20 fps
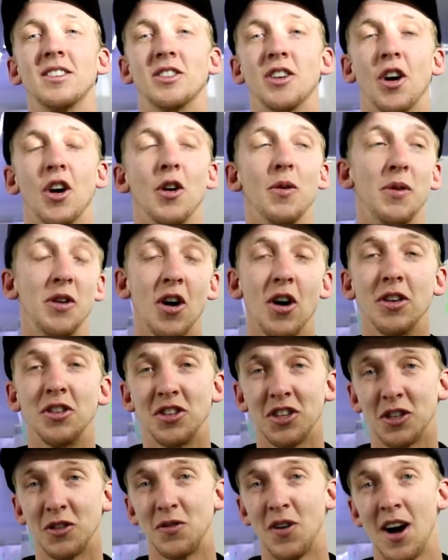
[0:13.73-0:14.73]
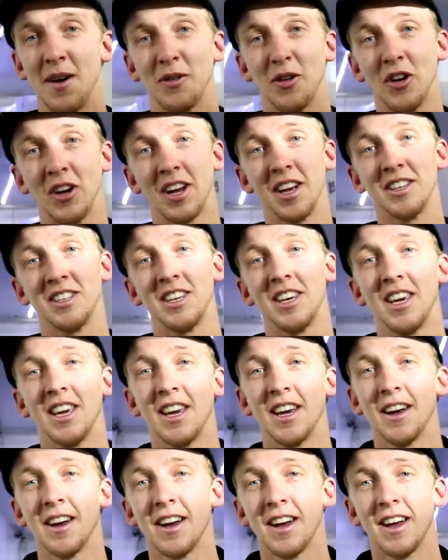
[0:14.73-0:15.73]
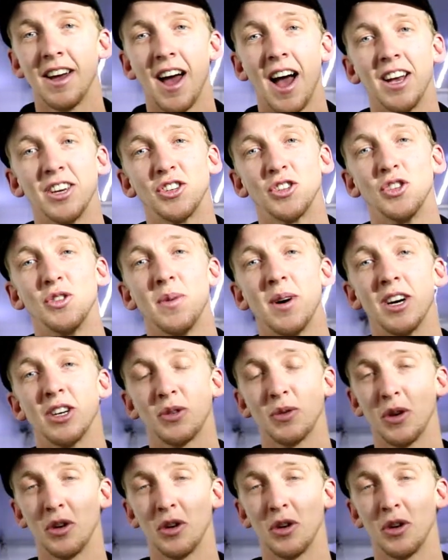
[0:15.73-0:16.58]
So we don't just farm crickets here at Schubugs,